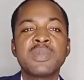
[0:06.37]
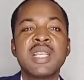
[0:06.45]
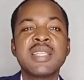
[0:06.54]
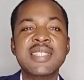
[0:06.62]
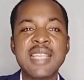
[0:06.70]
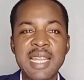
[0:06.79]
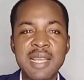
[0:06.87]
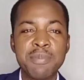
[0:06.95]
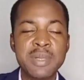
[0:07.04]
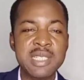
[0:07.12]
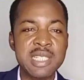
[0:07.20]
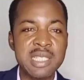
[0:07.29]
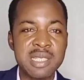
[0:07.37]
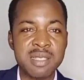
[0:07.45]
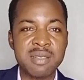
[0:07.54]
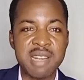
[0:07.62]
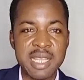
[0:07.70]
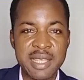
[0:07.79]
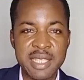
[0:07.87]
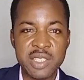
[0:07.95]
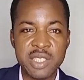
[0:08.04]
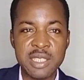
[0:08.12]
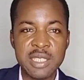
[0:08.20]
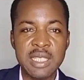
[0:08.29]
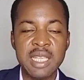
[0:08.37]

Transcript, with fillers: celebrity strategy